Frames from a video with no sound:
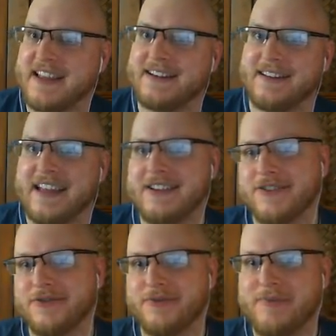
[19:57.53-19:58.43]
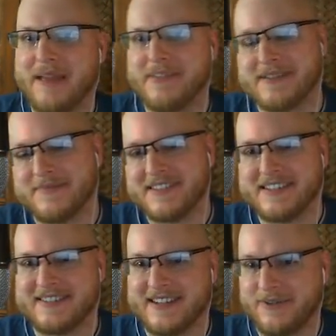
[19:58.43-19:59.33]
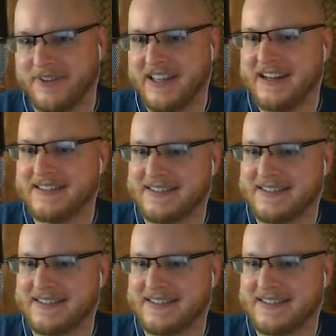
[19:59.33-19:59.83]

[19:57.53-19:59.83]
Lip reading: They do maybe some CC related